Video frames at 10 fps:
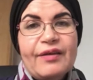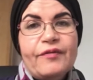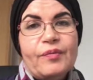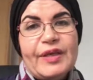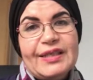
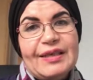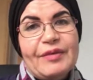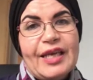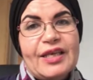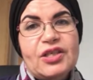From
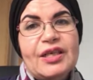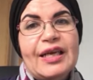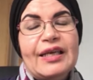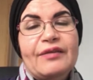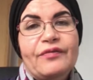examination,
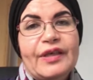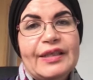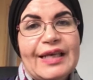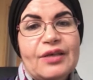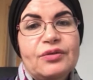I can
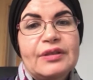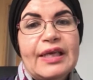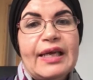find out